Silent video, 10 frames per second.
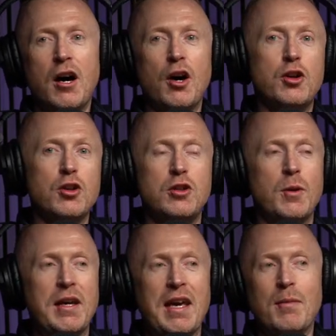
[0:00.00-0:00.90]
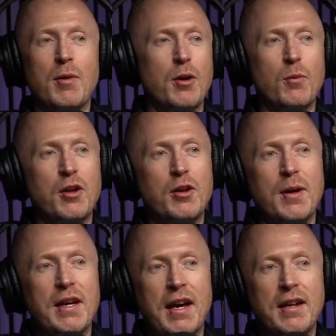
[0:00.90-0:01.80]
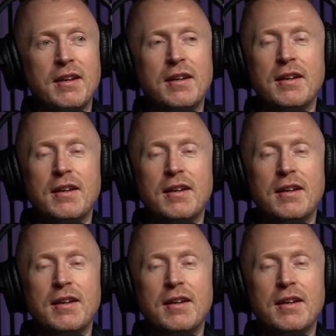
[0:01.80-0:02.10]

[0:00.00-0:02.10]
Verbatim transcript: I could do it again, but I don't want to do it again.